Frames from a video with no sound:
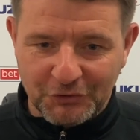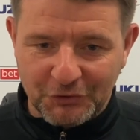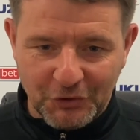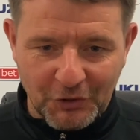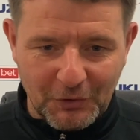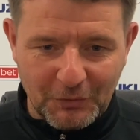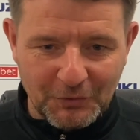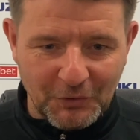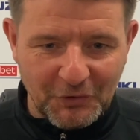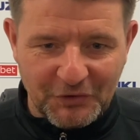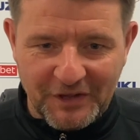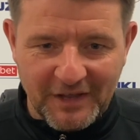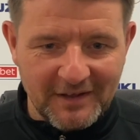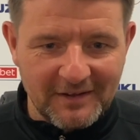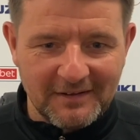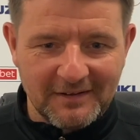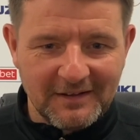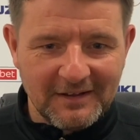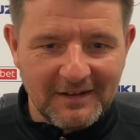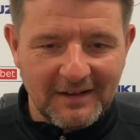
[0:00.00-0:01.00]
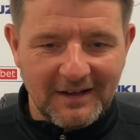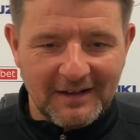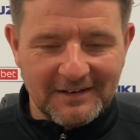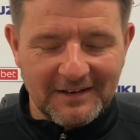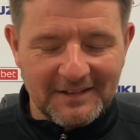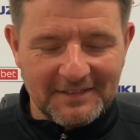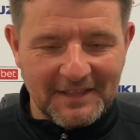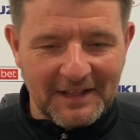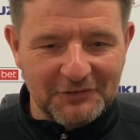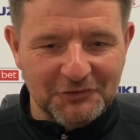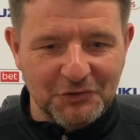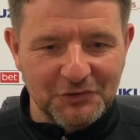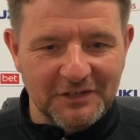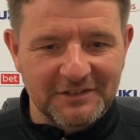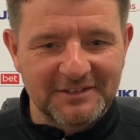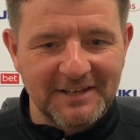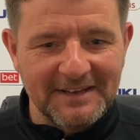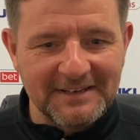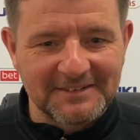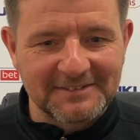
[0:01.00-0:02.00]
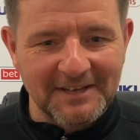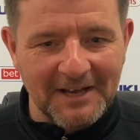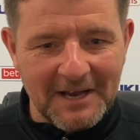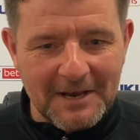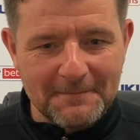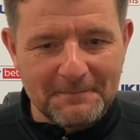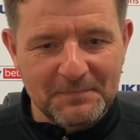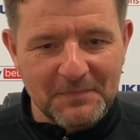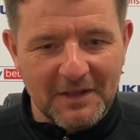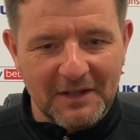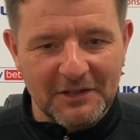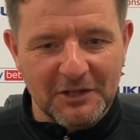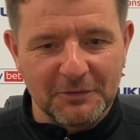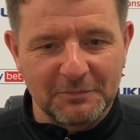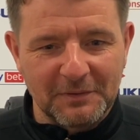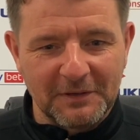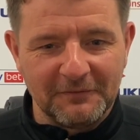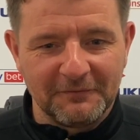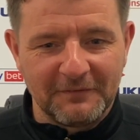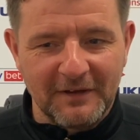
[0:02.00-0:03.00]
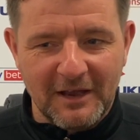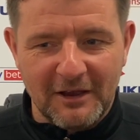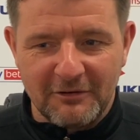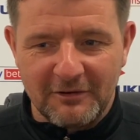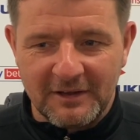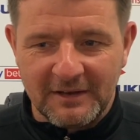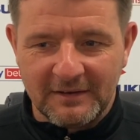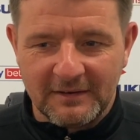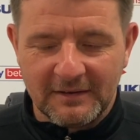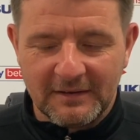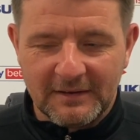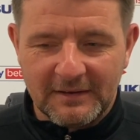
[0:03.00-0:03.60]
No, not yet and that's going to take time and there's been varying